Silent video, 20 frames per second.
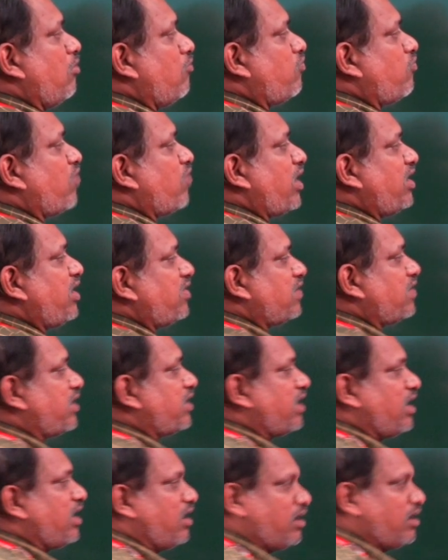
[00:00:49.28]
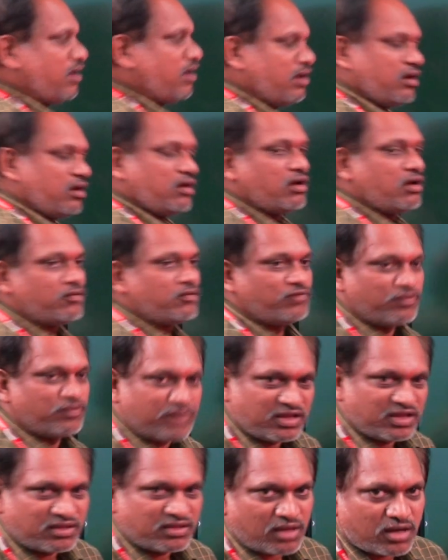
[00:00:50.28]
Find the day on
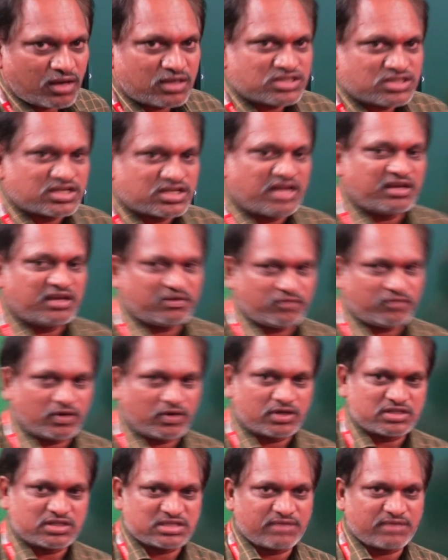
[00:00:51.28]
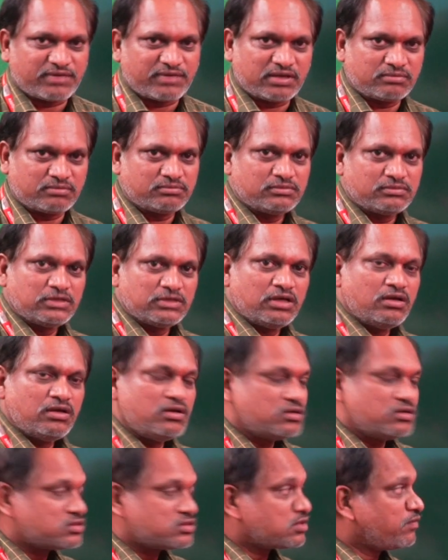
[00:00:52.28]
15th August
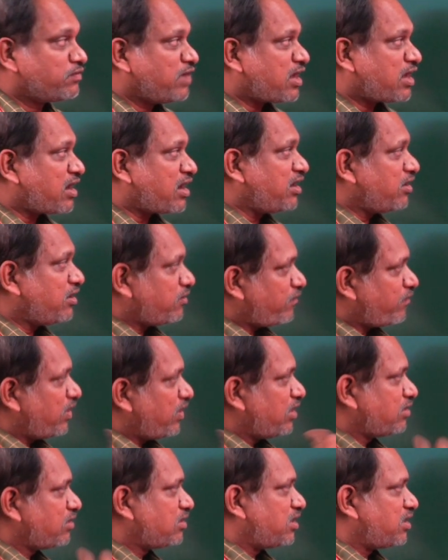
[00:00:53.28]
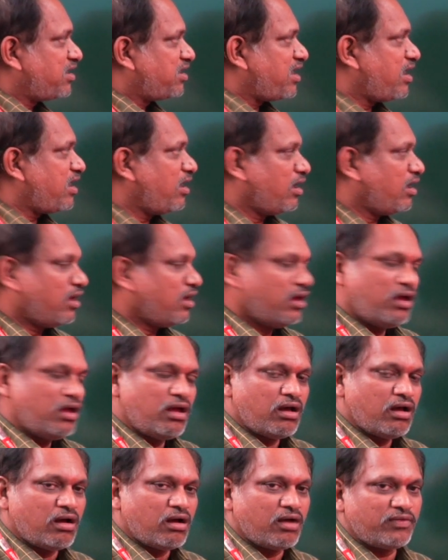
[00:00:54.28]
1947. So we are identified the day
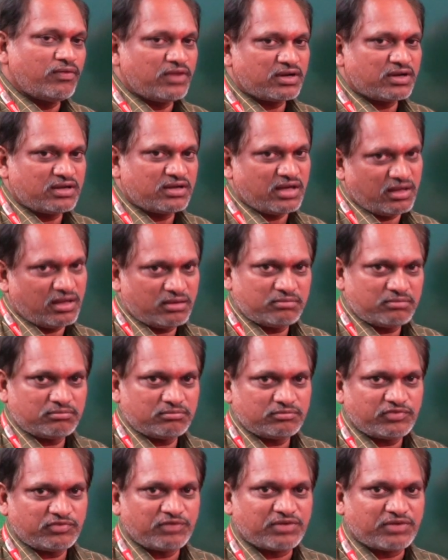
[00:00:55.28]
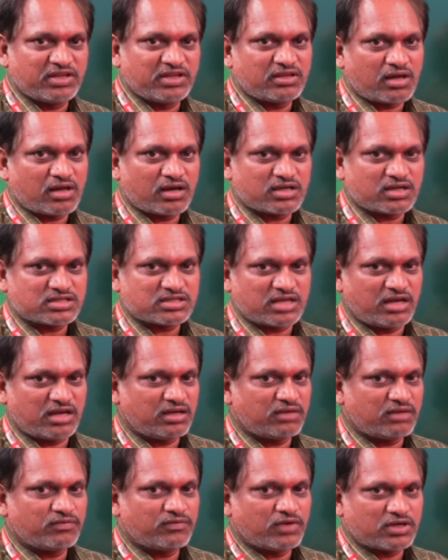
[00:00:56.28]
on that day, 15th August
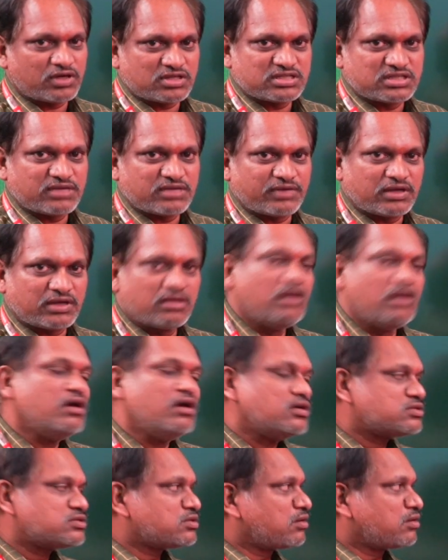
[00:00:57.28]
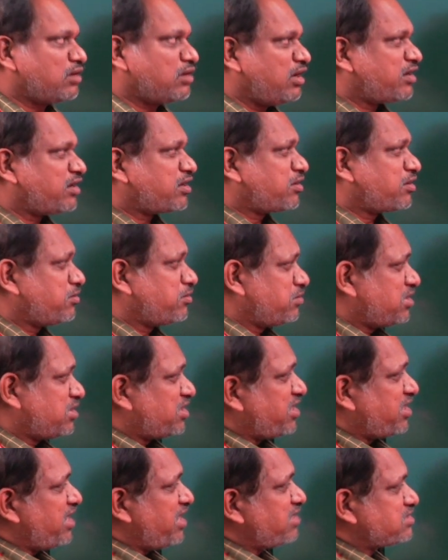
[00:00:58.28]
1947. So related to the
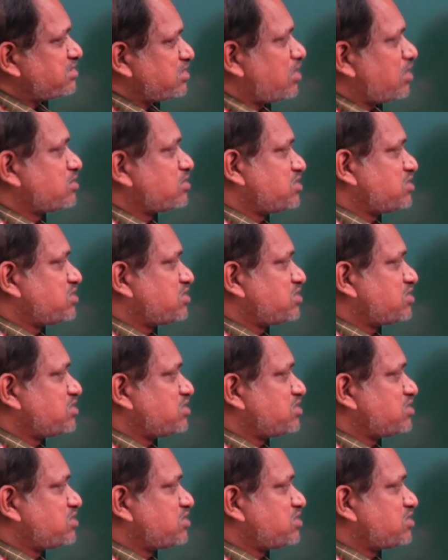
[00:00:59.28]
dates are